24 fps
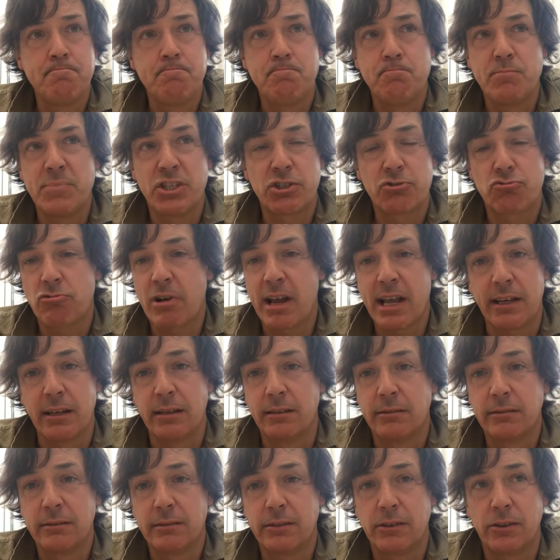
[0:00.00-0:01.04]
misread
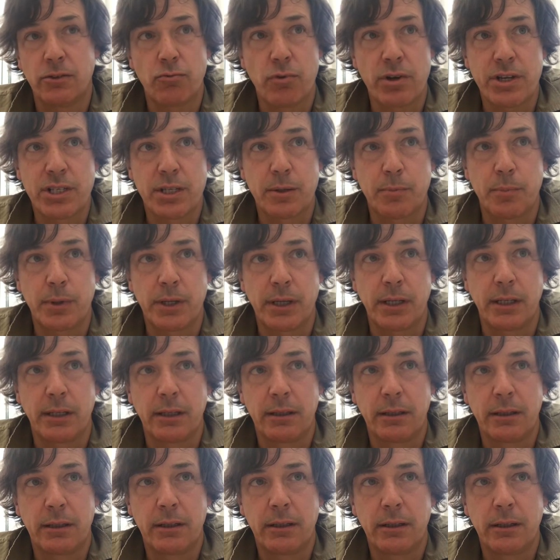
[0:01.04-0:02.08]
the recipe
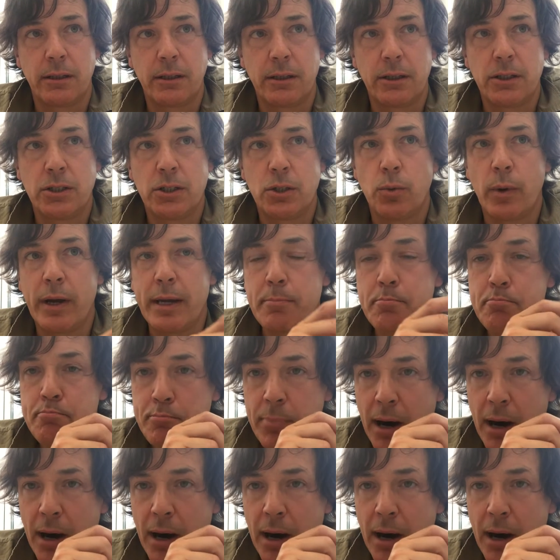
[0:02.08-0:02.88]
to a